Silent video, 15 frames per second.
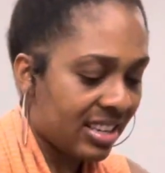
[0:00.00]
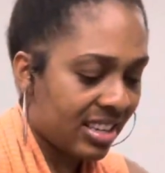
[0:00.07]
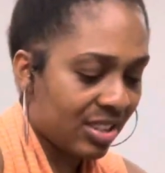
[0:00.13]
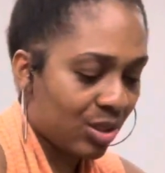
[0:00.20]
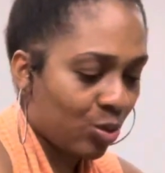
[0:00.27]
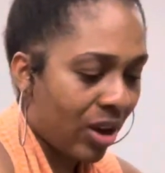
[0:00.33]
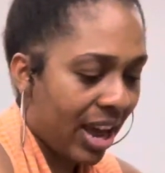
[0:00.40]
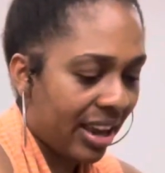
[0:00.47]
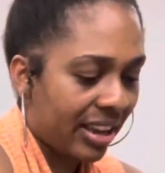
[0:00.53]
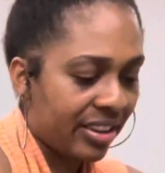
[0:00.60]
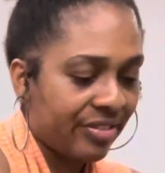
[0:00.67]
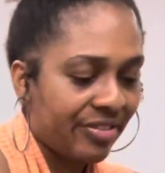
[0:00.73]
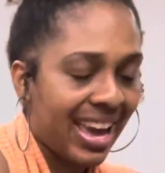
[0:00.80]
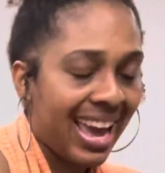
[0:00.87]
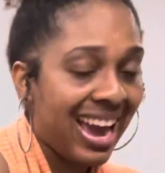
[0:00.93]
That's why
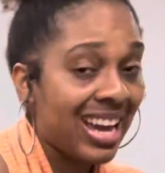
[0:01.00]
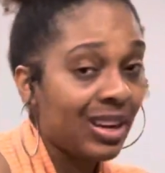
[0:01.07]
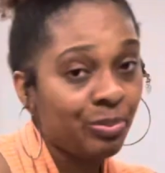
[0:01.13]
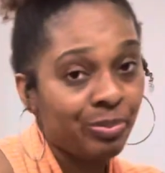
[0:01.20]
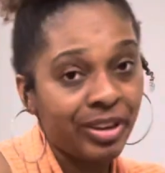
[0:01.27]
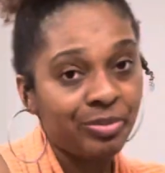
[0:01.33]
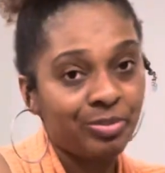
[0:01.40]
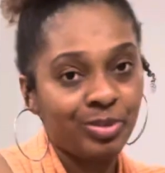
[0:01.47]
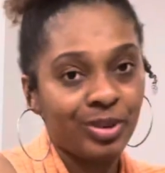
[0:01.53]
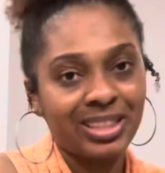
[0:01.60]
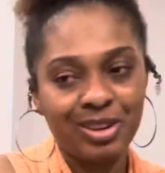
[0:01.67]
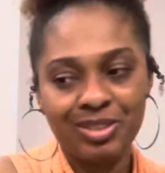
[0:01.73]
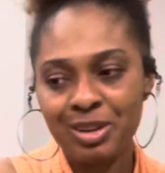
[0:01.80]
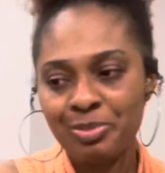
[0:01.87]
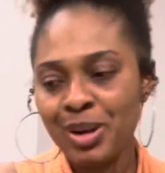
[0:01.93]
if I had beef
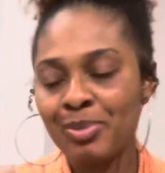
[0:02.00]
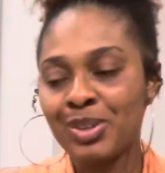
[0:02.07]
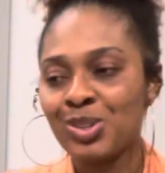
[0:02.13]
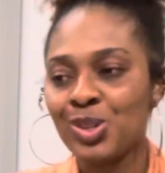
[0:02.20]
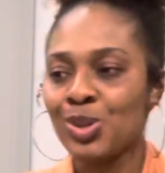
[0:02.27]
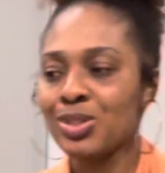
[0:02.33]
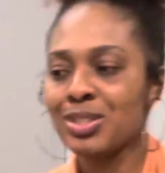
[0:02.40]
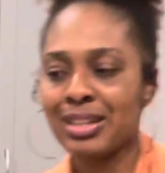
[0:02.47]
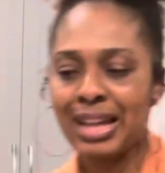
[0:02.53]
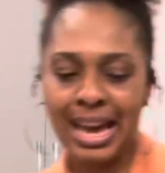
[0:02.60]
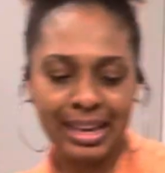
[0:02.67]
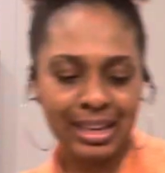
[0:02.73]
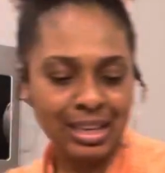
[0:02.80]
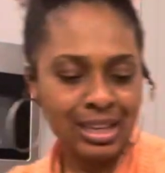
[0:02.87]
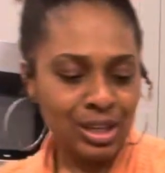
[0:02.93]
broth, I would have probably cooked
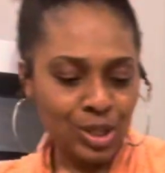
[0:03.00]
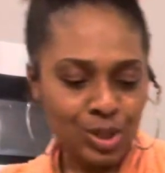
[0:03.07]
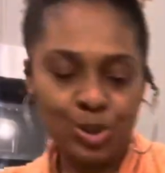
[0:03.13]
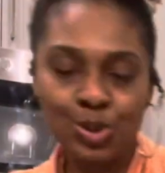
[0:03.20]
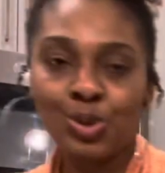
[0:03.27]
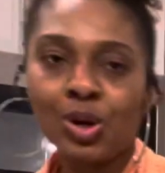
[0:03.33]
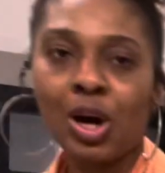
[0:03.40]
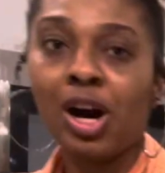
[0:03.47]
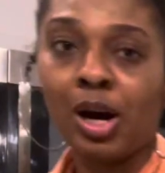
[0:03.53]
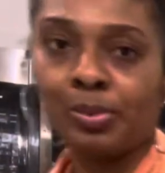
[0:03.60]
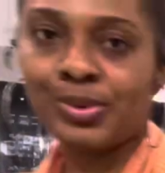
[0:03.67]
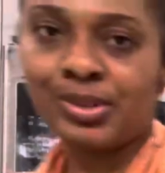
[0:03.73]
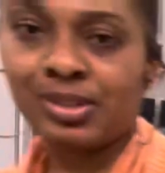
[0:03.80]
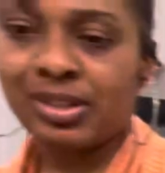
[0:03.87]
like two cups